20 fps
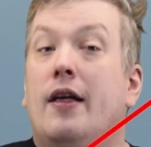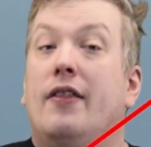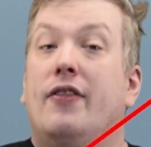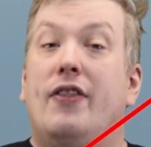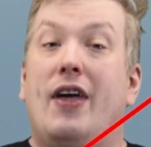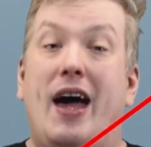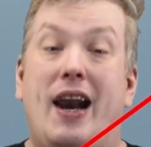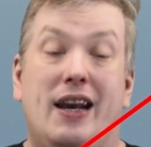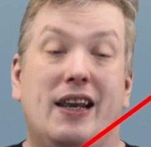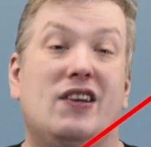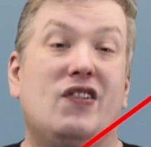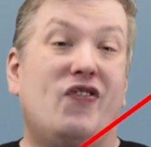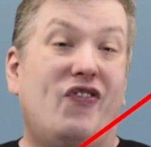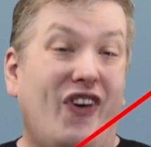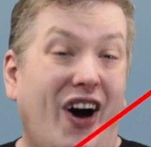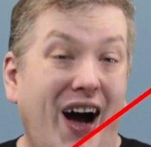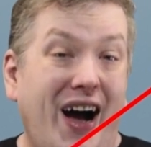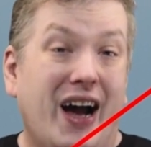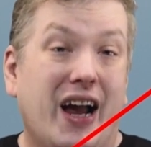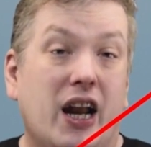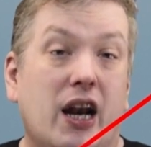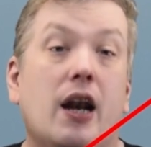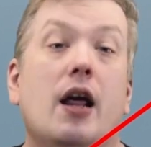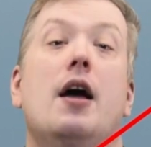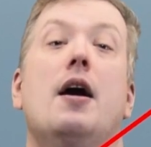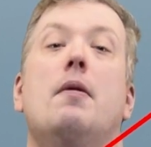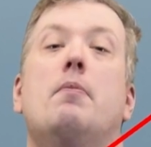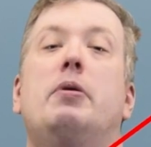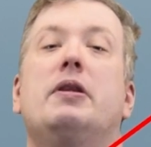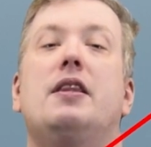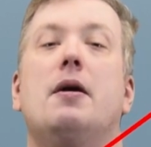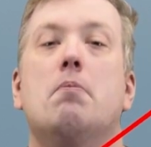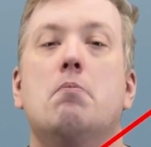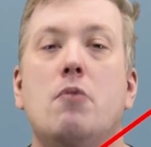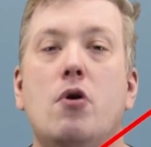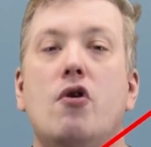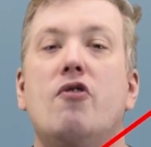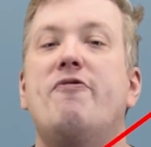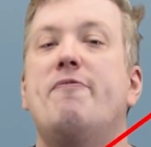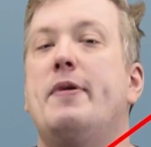That is fine, but the
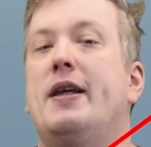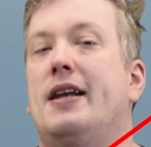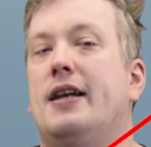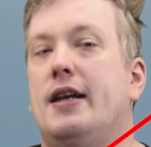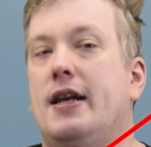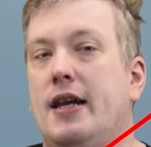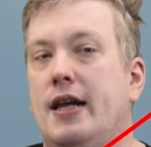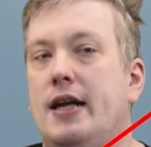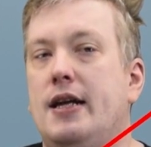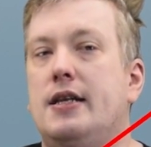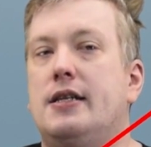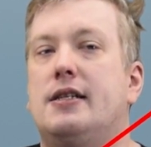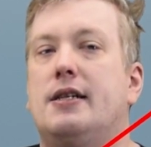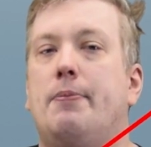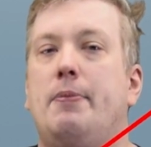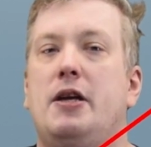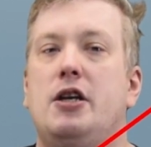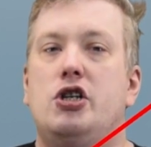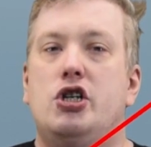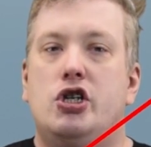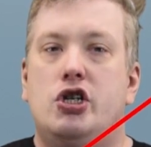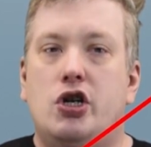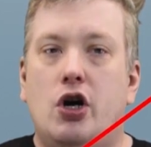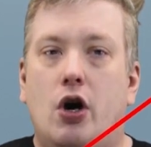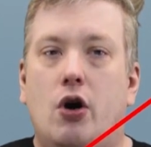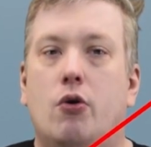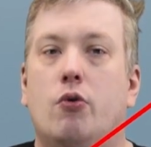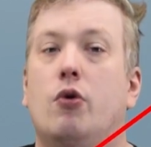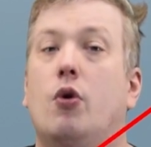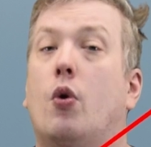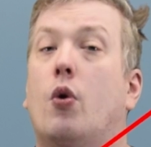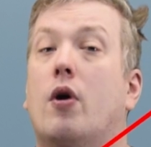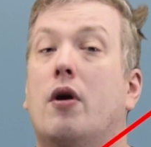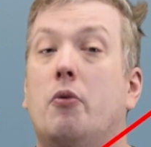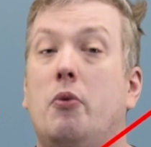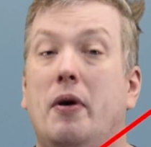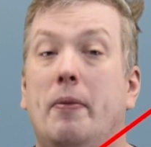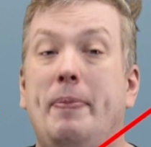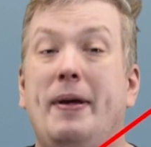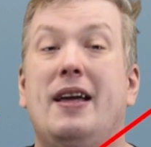movement needs to be shown or
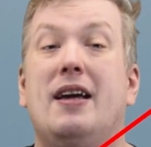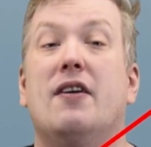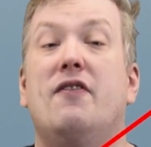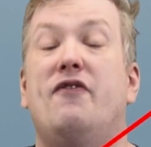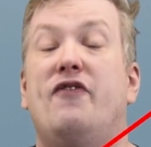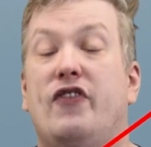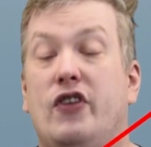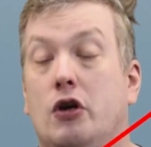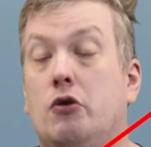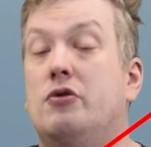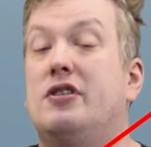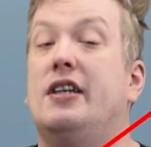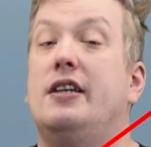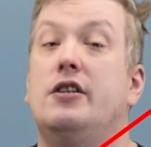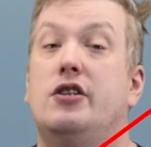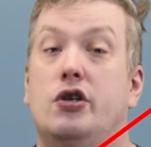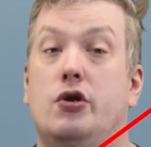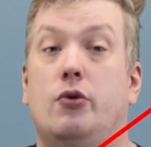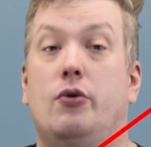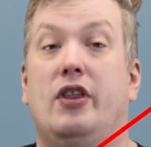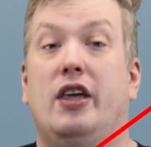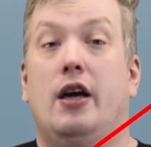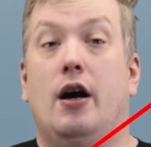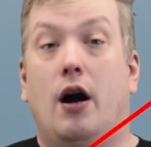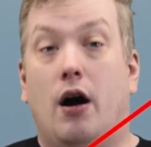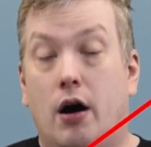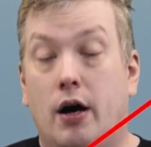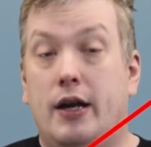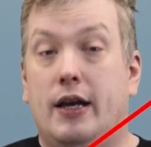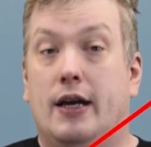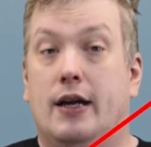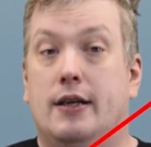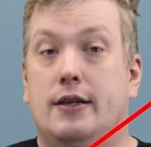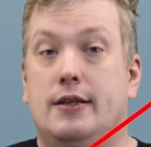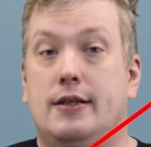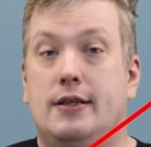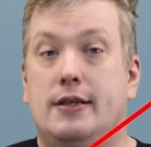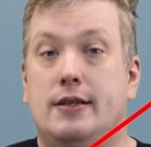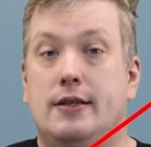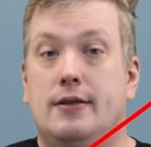it will be confusing to the
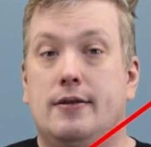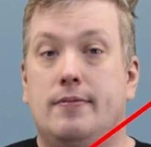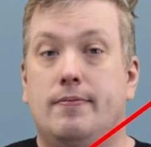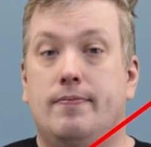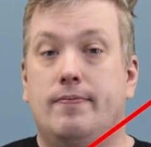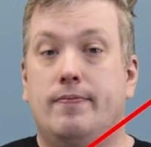audience.